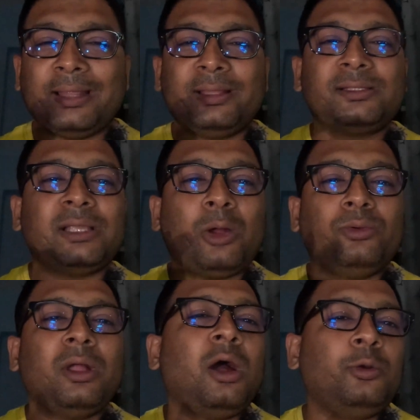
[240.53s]
and the
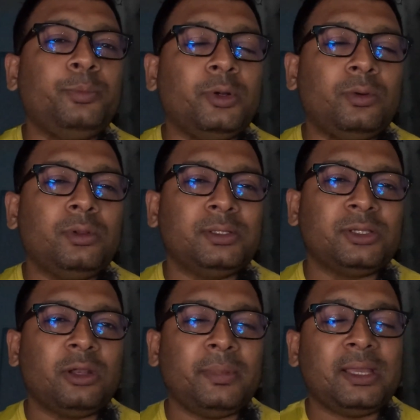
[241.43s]
sound output is
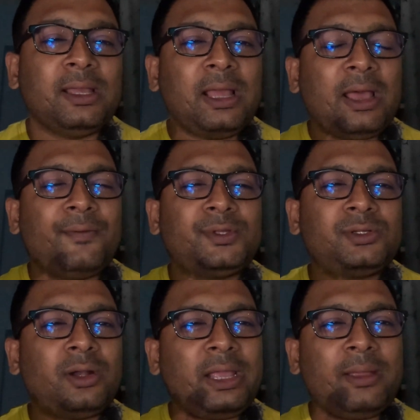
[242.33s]
going to be. I was
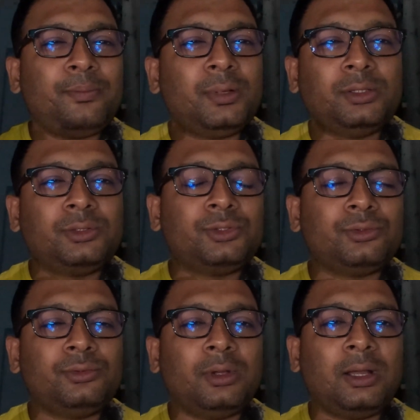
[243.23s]
not able
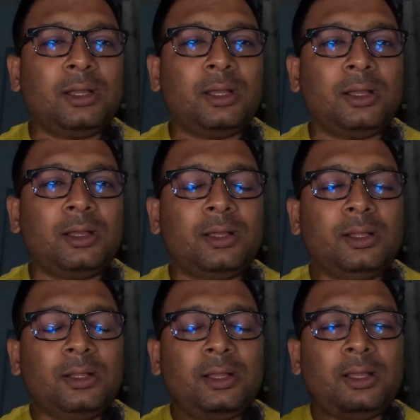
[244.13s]
to
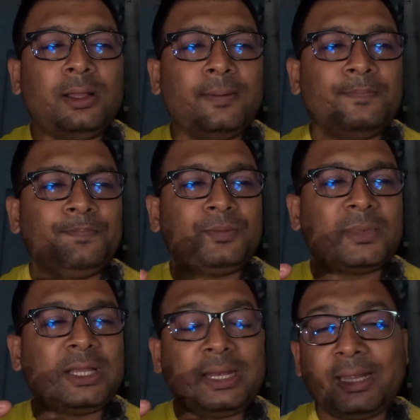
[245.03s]

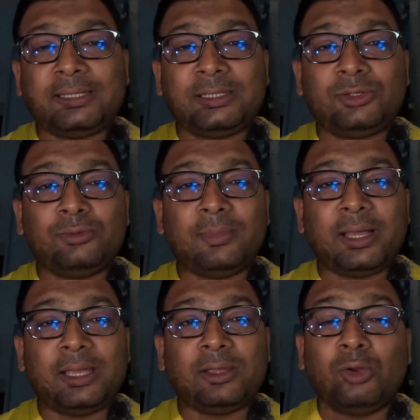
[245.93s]
connect it to
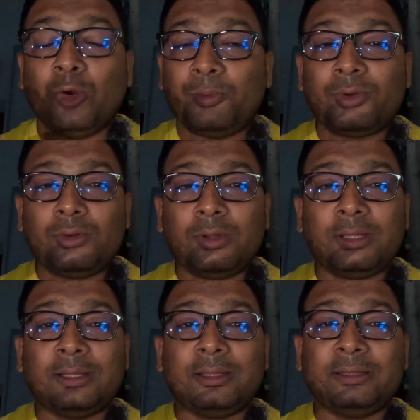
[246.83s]
my
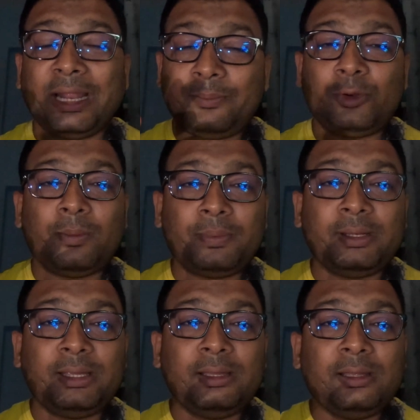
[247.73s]
GoPro that
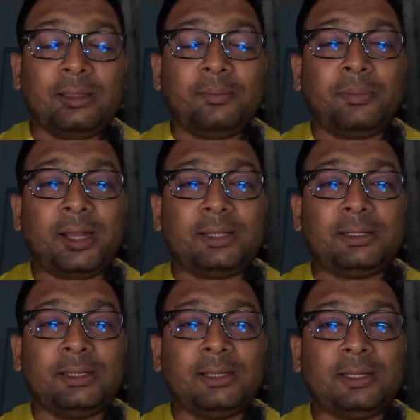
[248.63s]
properly, but
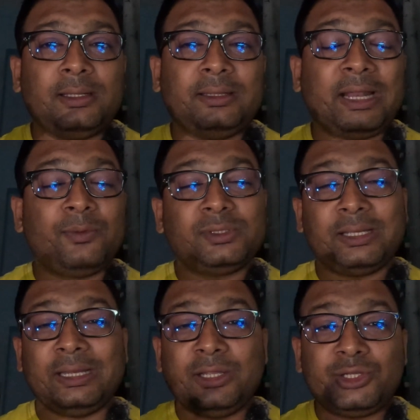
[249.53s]
that was
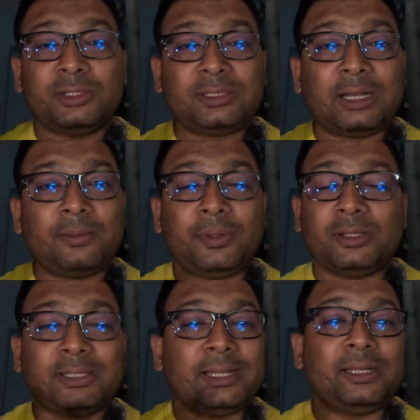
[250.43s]
the initial startup
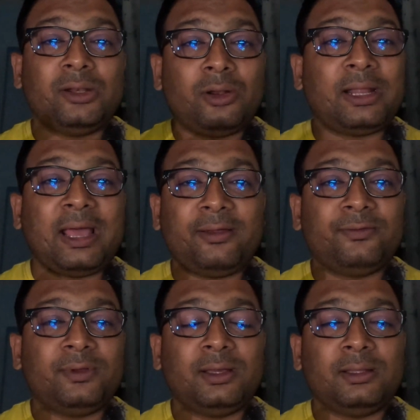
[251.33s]
because I did not
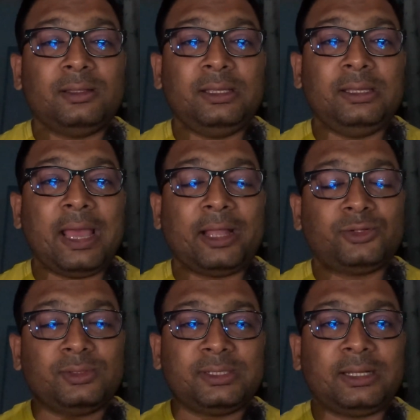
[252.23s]
have the
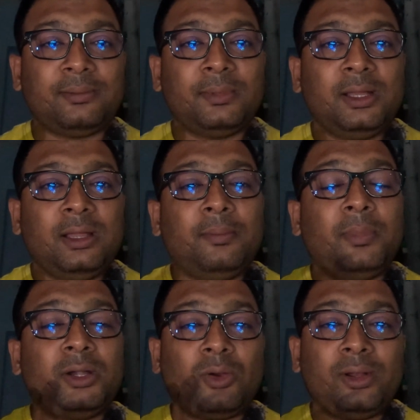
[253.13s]
actual setup.
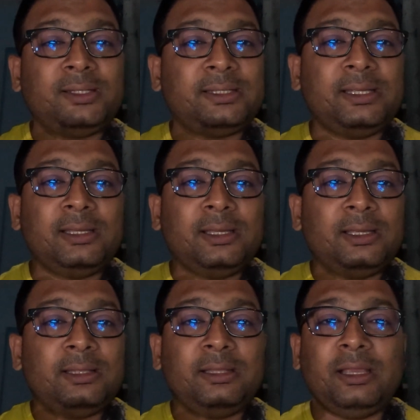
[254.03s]
But honestly,
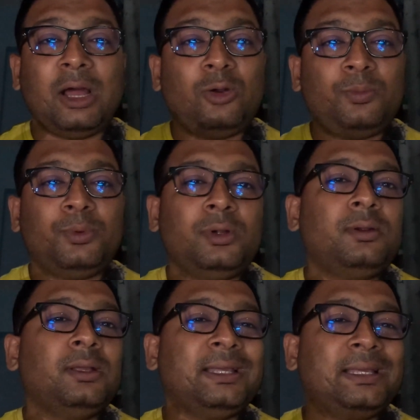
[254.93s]
the output